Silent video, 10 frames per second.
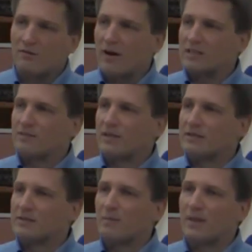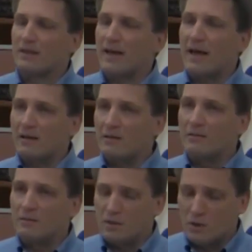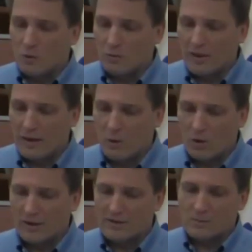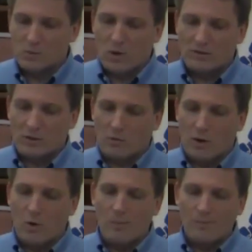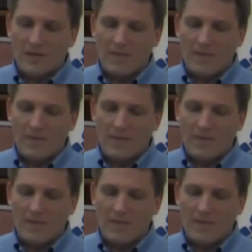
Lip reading: You know, phosphate is something that organisms want to grow,